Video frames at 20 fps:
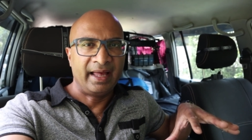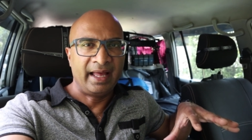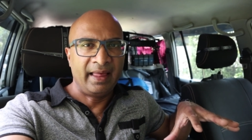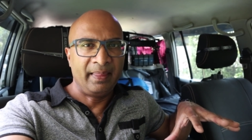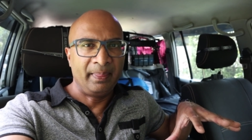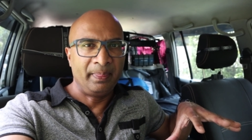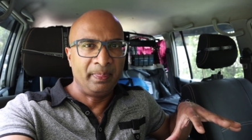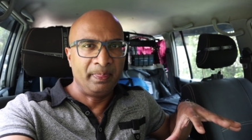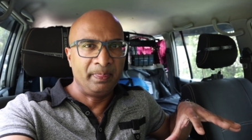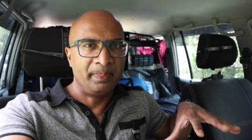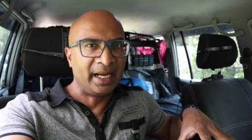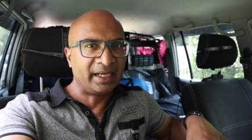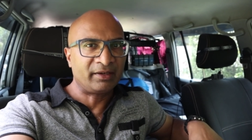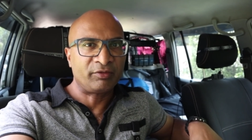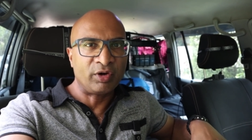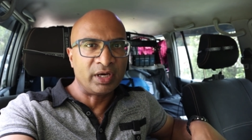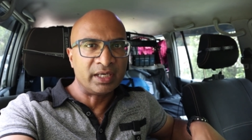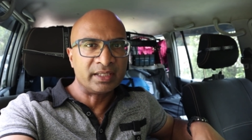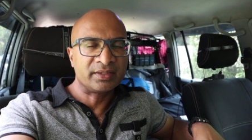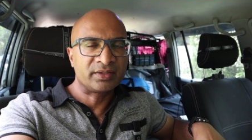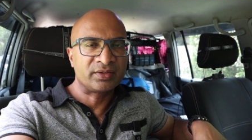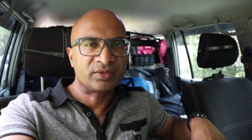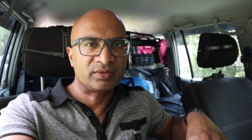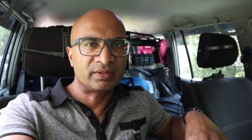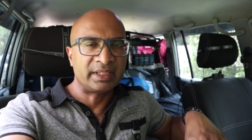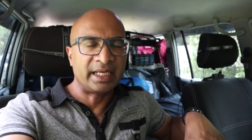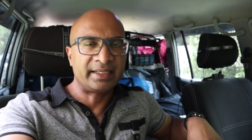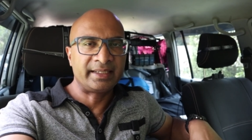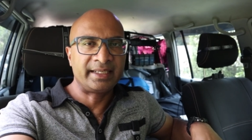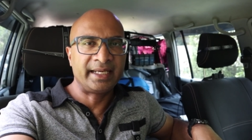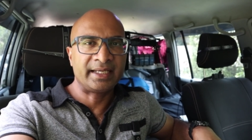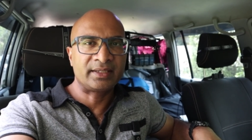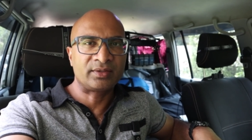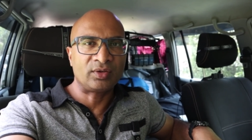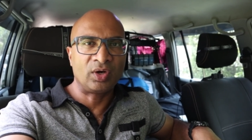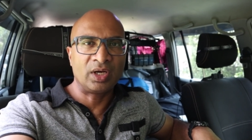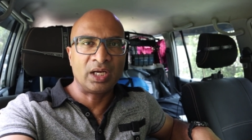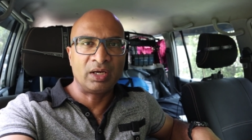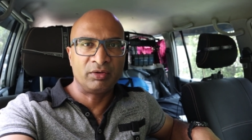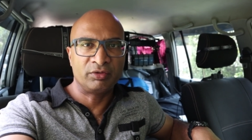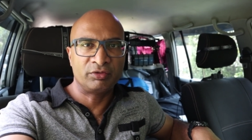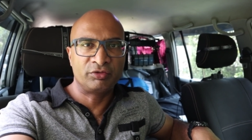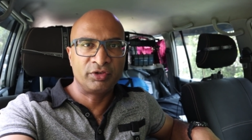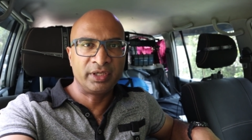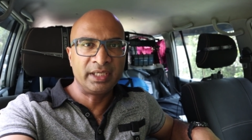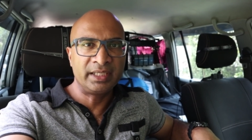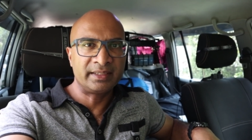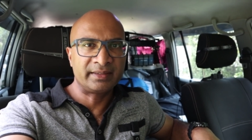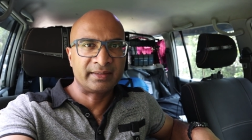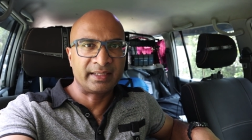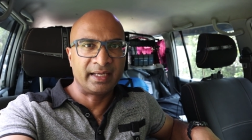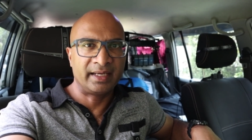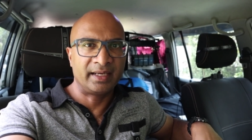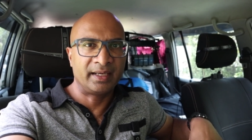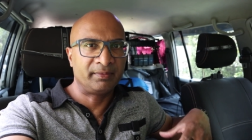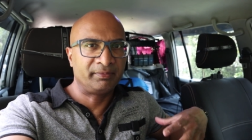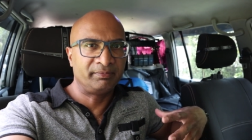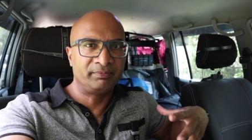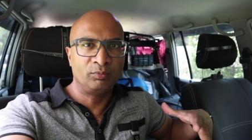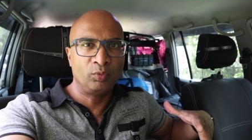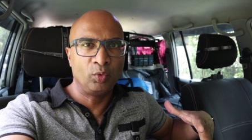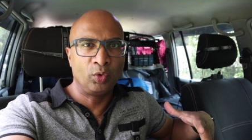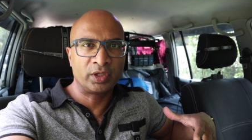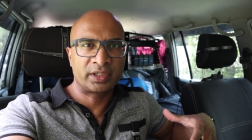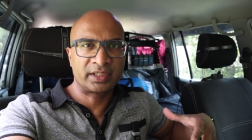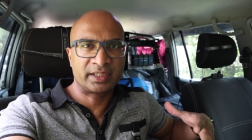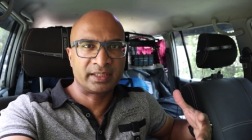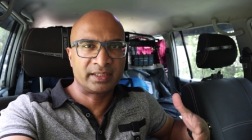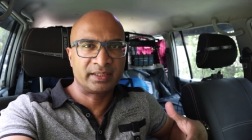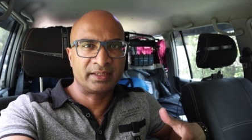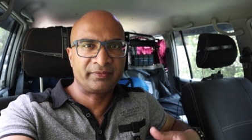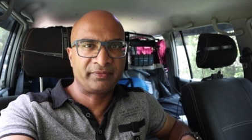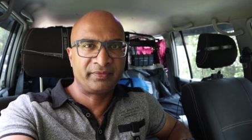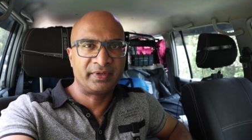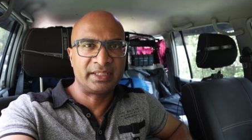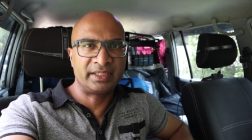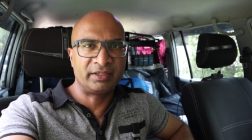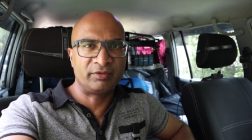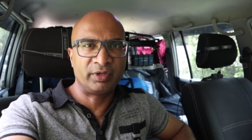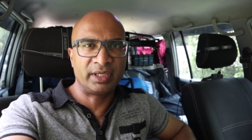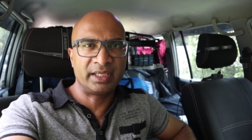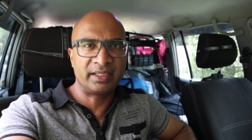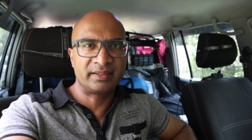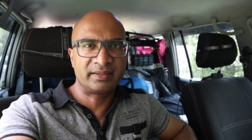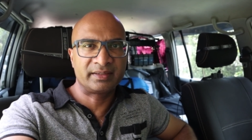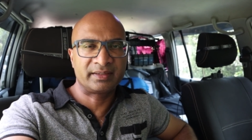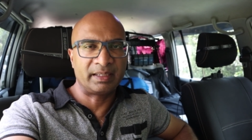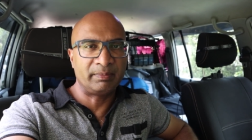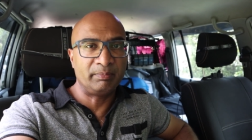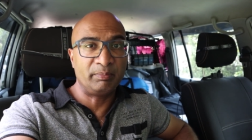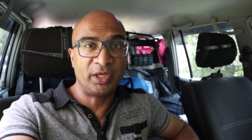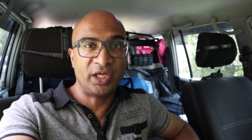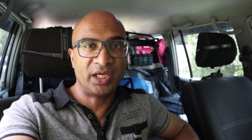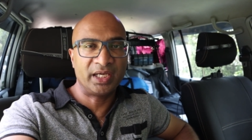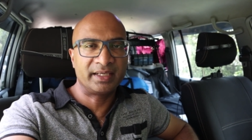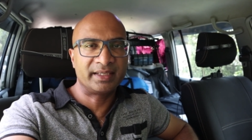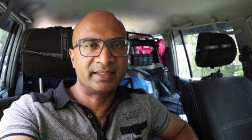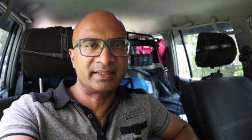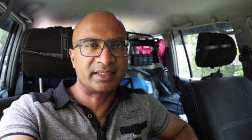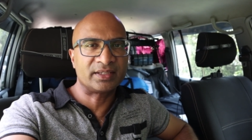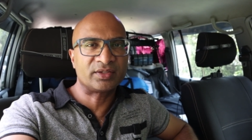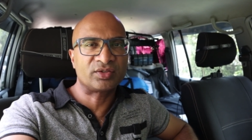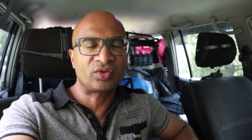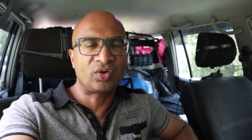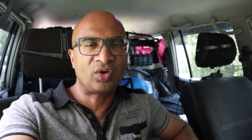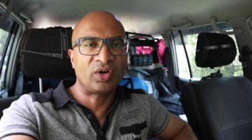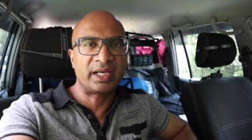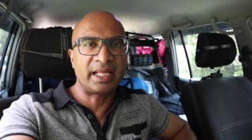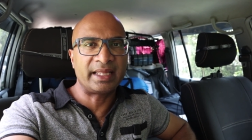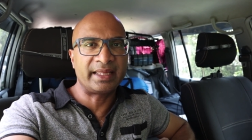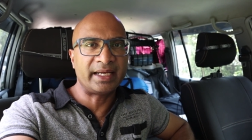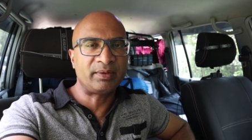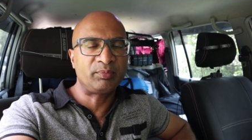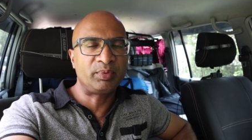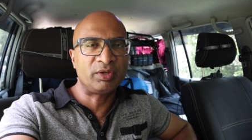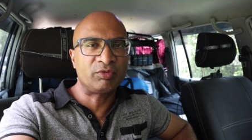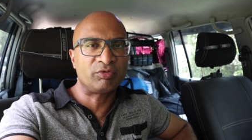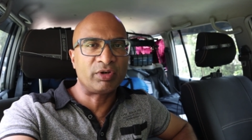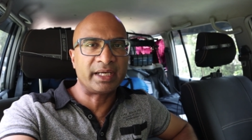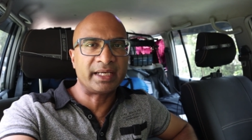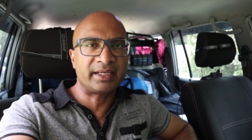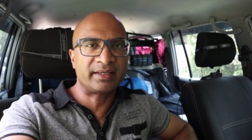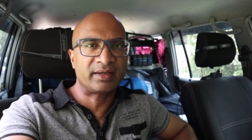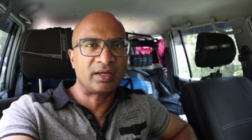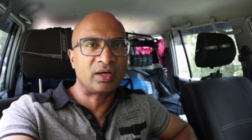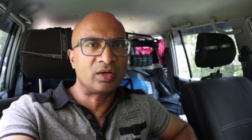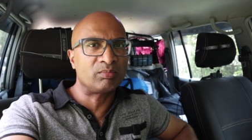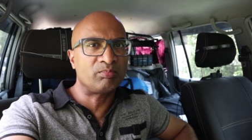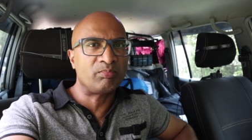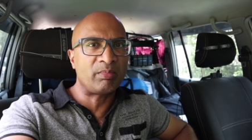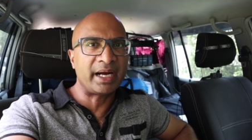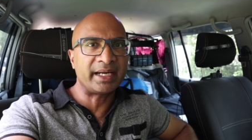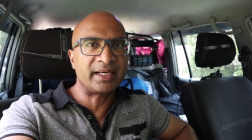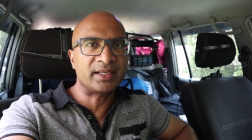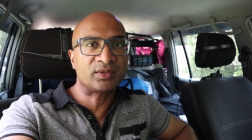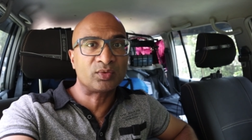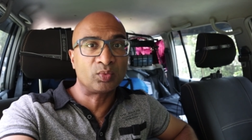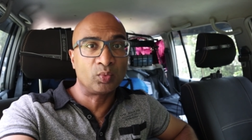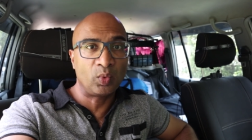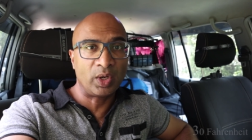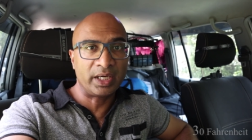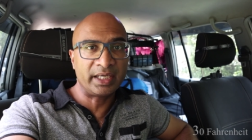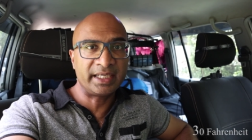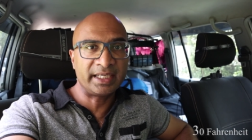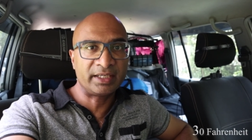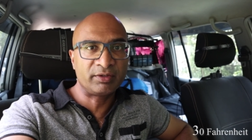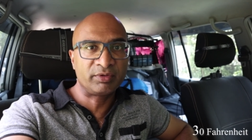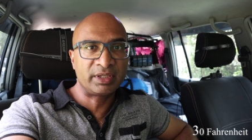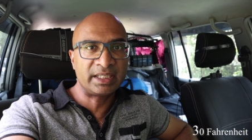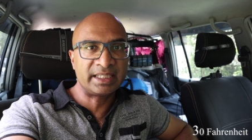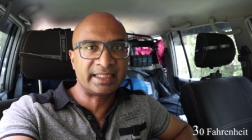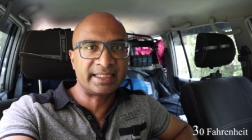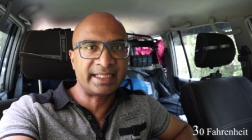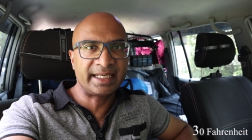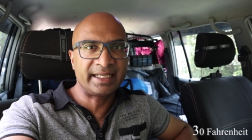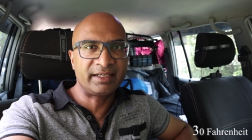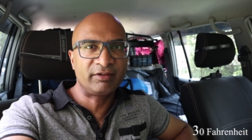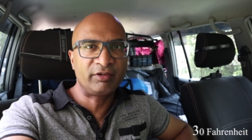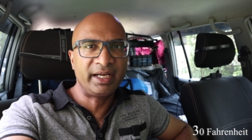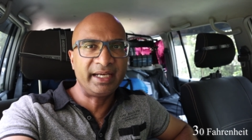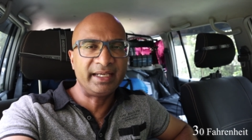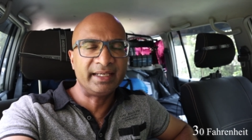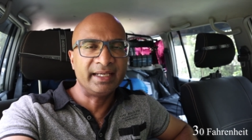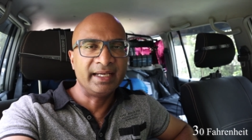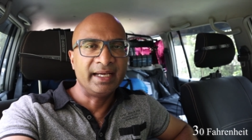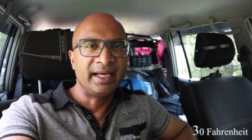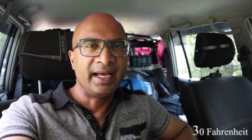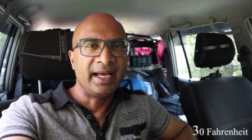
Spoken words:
and that takes all our drinks, water, fizzy drinks and beers and so on, and that we run it around -1 degree centigrade.